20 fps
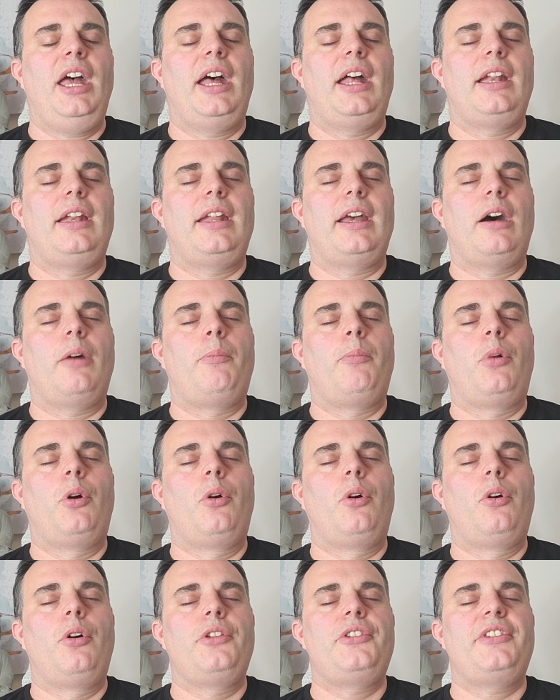and now
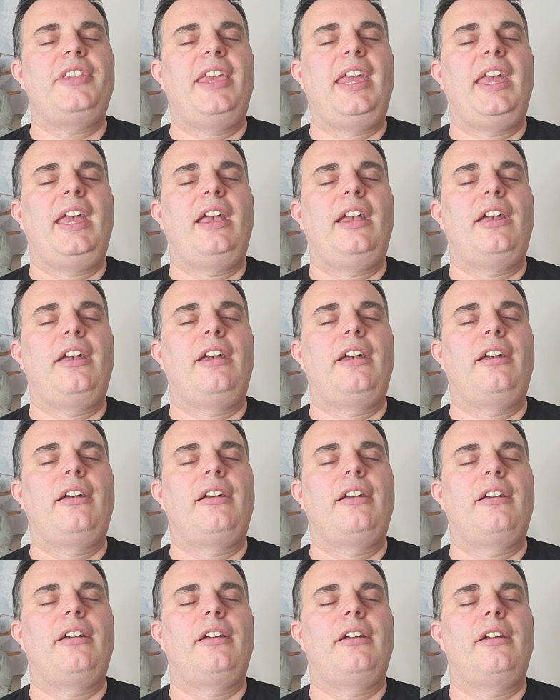pausing,
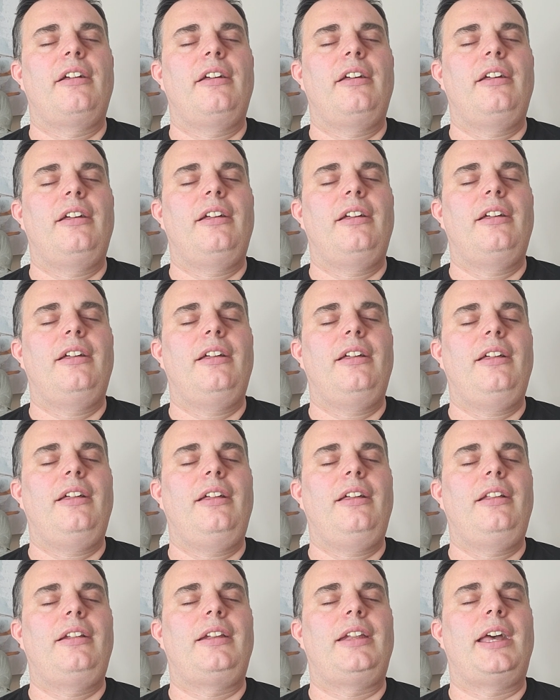
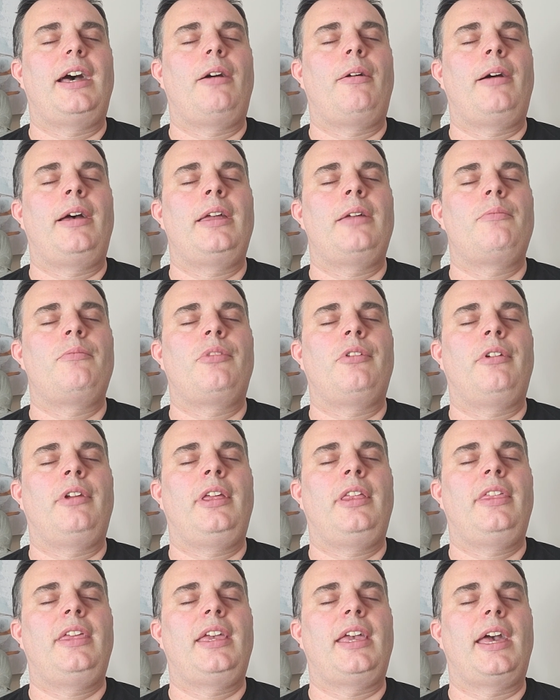and now I am
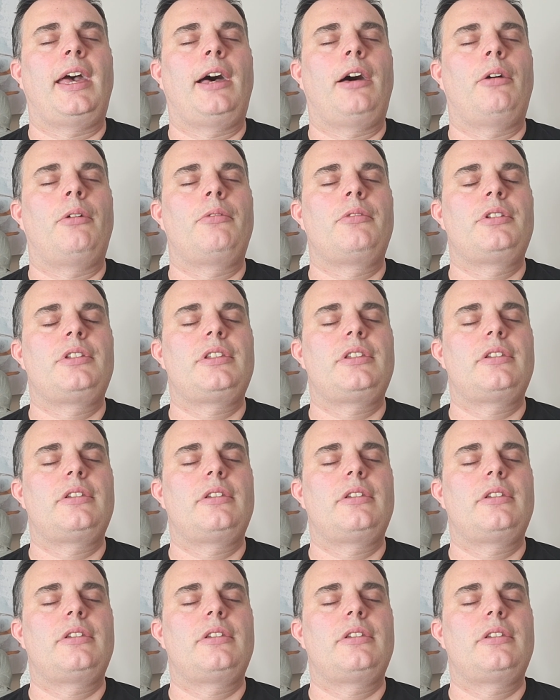breathing out,